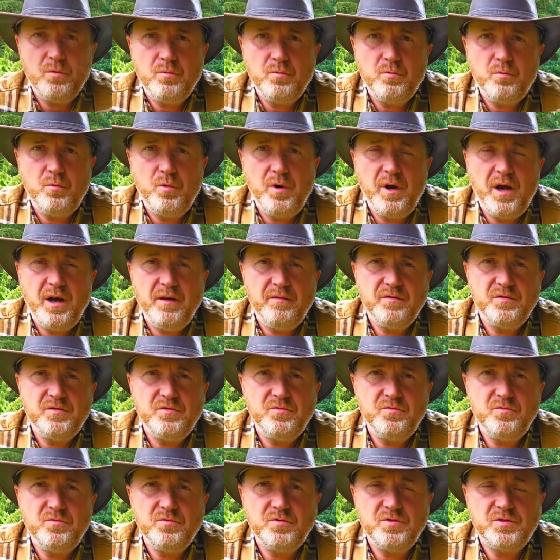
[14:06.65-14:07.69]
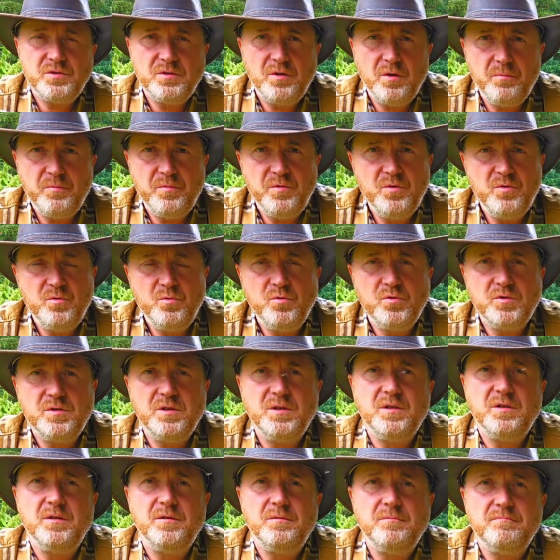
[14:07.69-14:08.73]
we have to stop
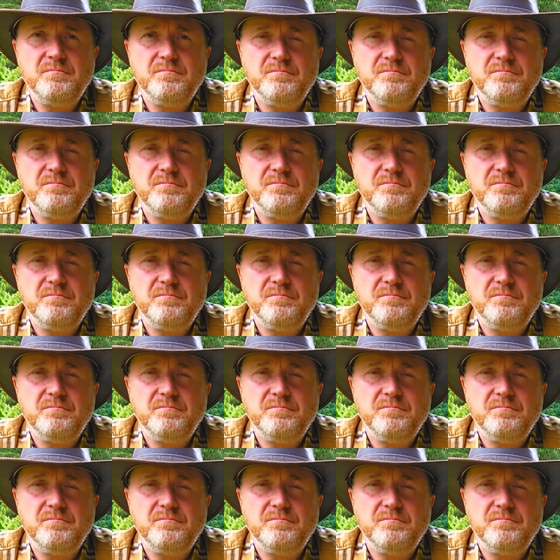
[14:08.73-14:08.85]
using